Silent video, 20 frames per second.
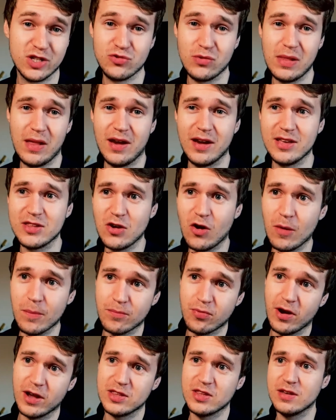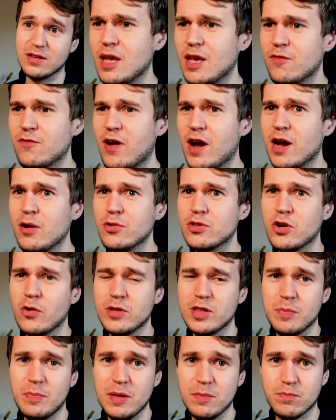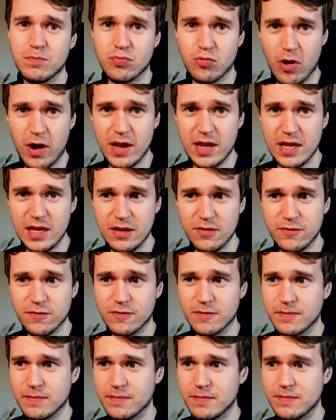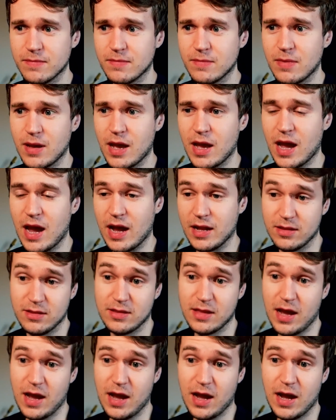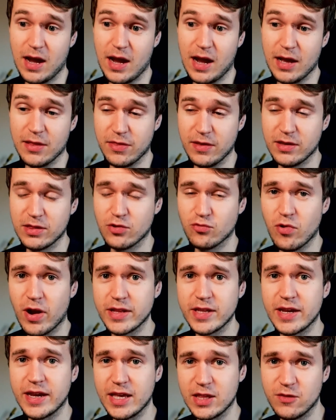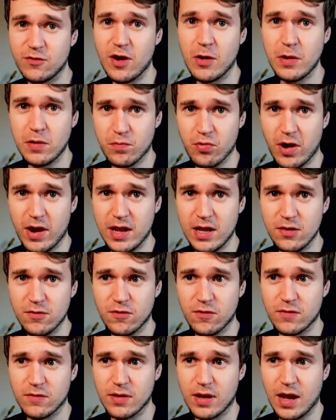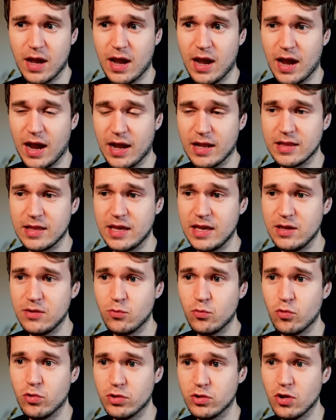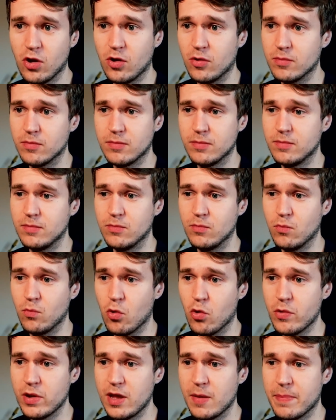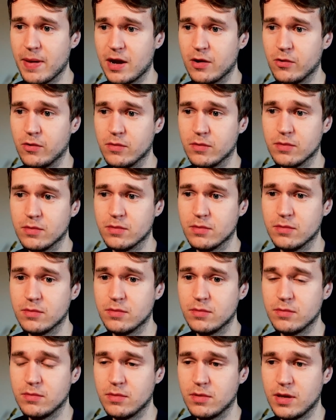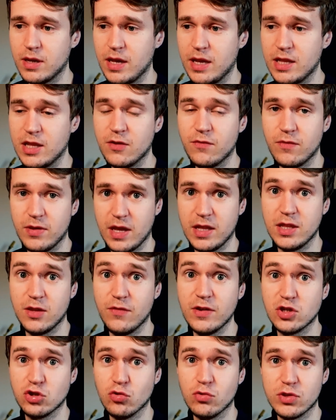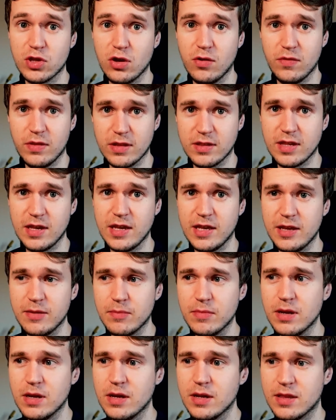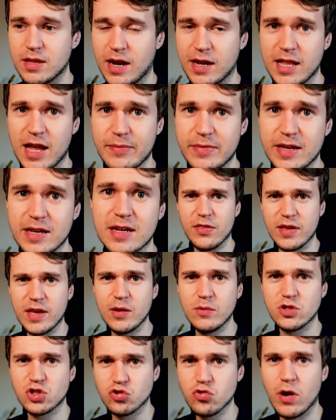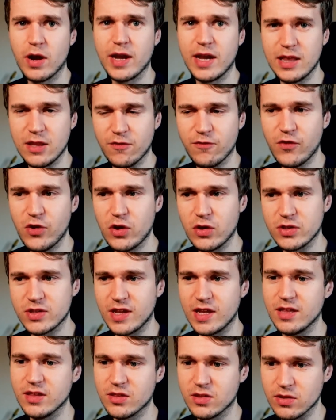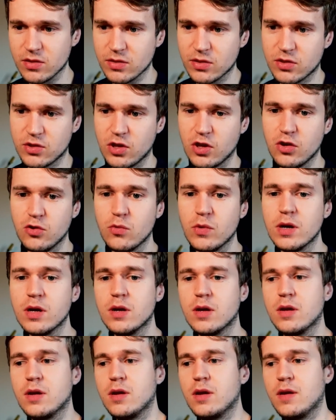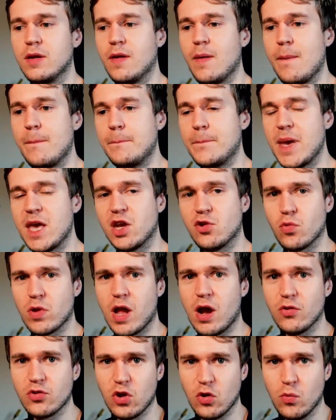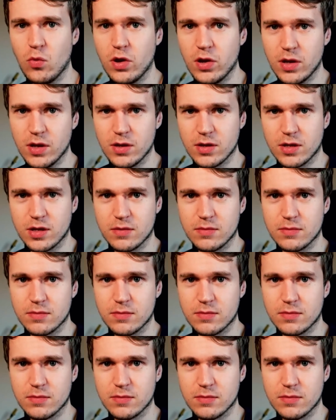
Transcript: relies on pressing. If I was going to be brave, and I think that Rangnick is very brave, and he would not worry about individuals over the team dynamic, I think he would try in the first instance to make Ronaldo work,